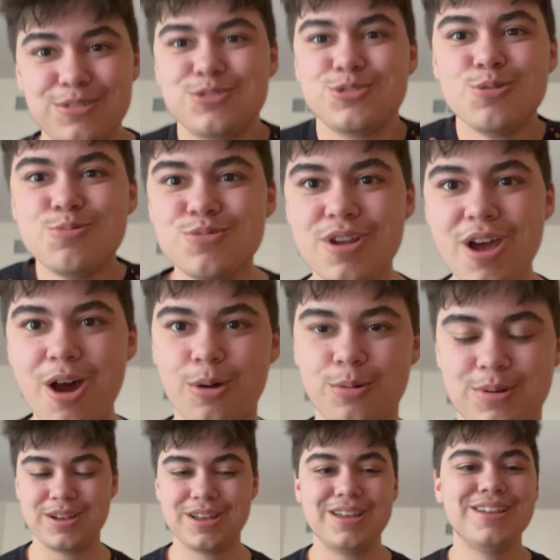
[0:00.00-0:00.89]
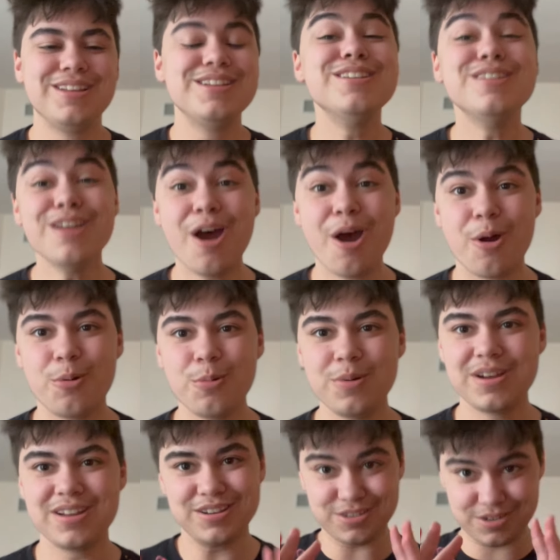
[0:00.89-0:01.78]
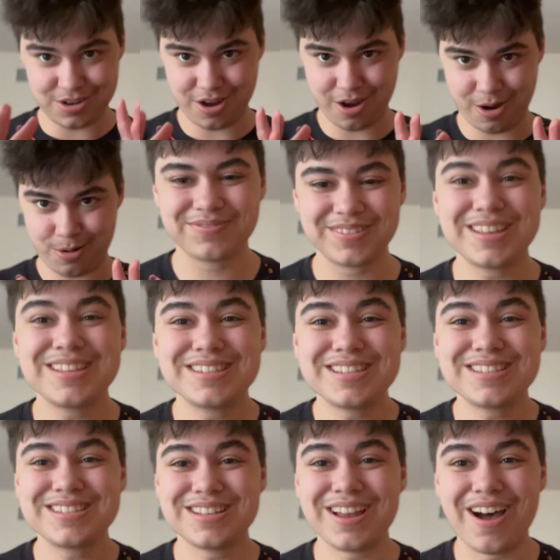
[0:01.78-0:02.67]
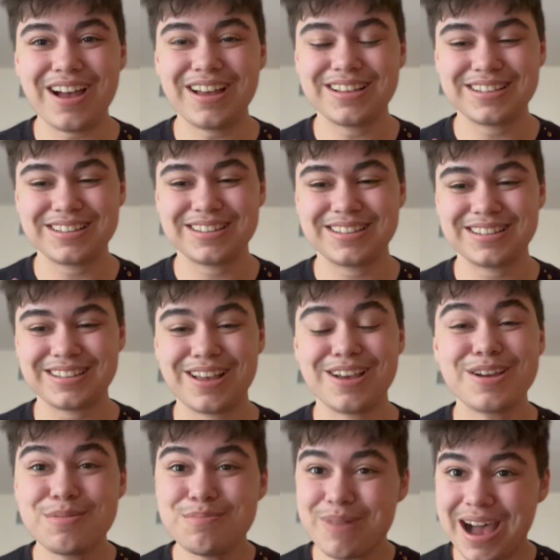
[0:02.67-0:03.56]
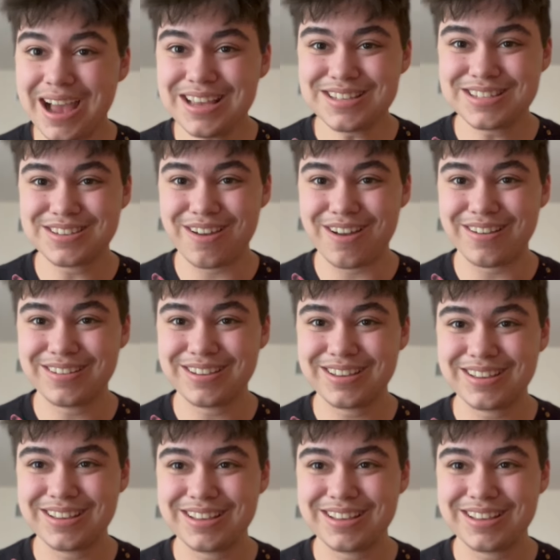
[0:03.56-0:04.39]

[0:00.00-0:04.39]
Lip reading: So no, this is not a goodbye song.